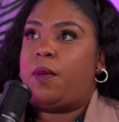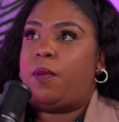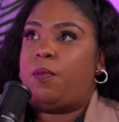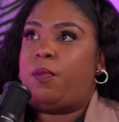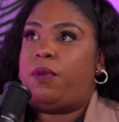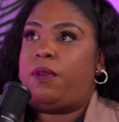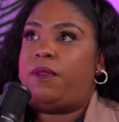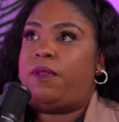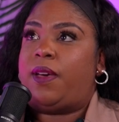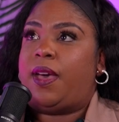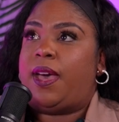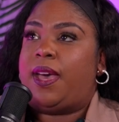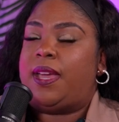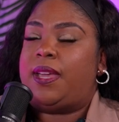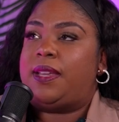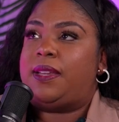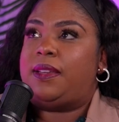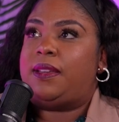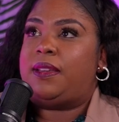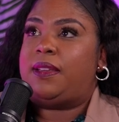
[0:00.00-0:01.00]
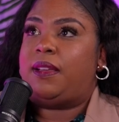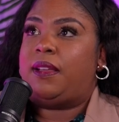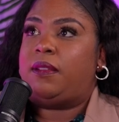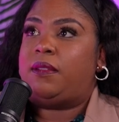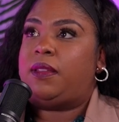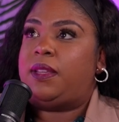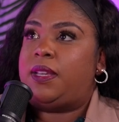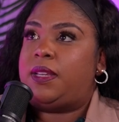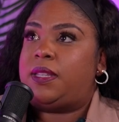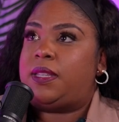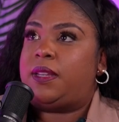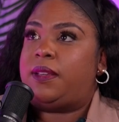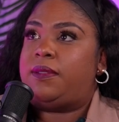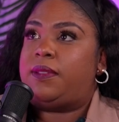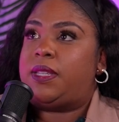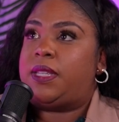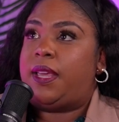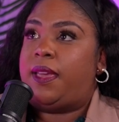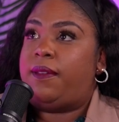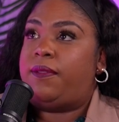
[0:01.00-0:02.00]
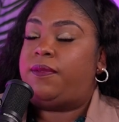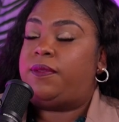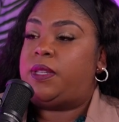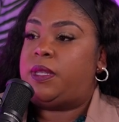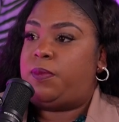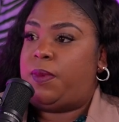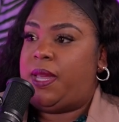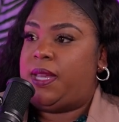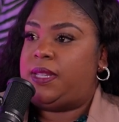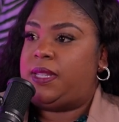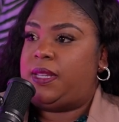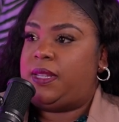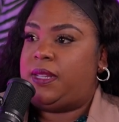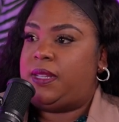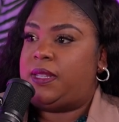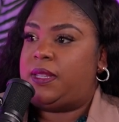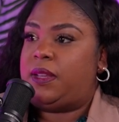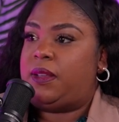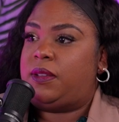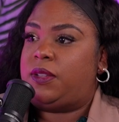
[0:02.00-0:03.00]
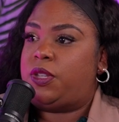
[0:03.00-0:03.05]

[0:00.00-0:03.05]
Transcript: provide a list of safe spaces.